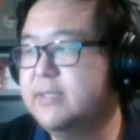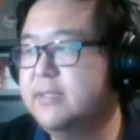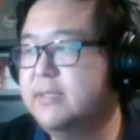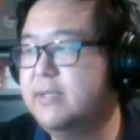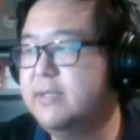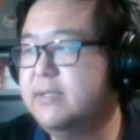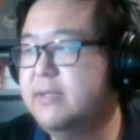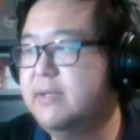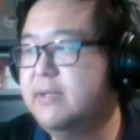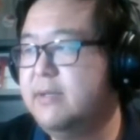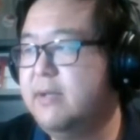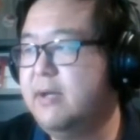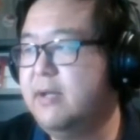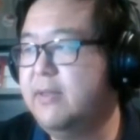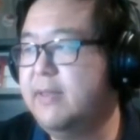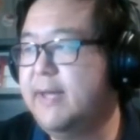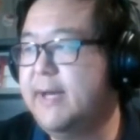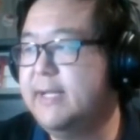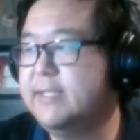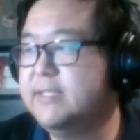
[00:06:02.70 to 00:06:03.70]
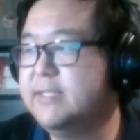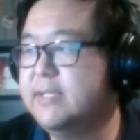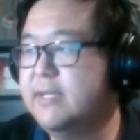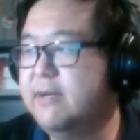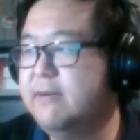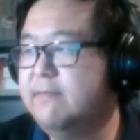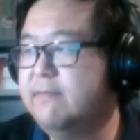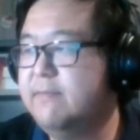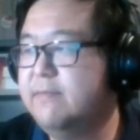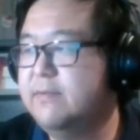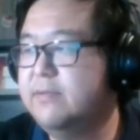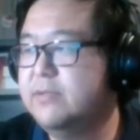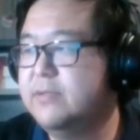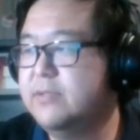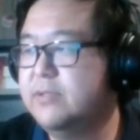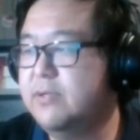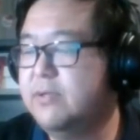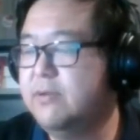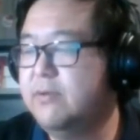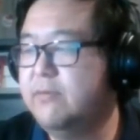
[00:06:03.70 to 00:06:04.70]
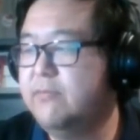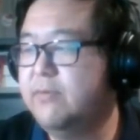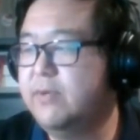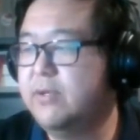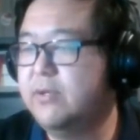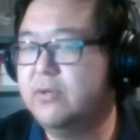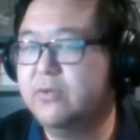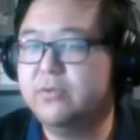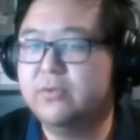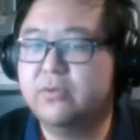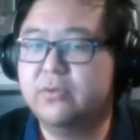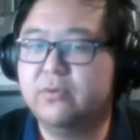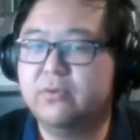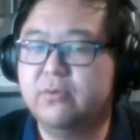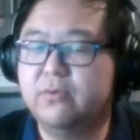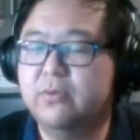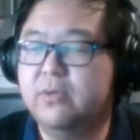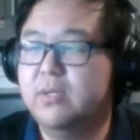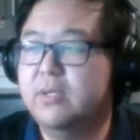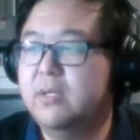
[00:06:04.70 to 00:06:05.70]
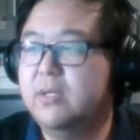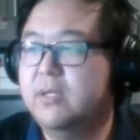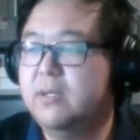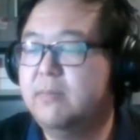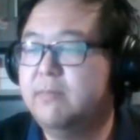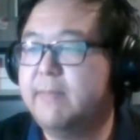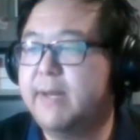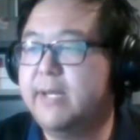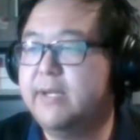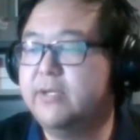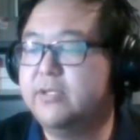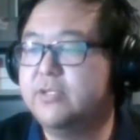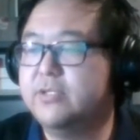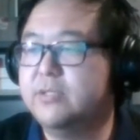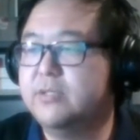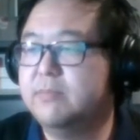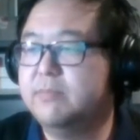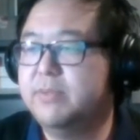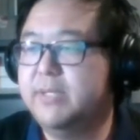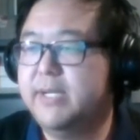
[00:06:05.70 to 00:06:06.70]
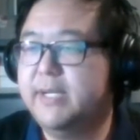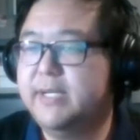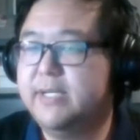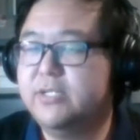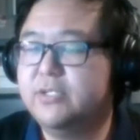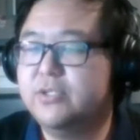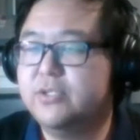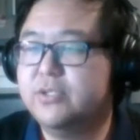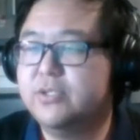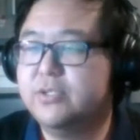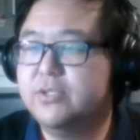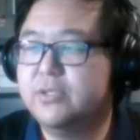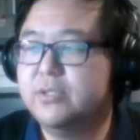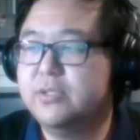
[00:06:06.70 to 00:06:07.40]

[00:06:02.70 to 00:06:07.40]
and all that stuff. So if we go to managed pledge,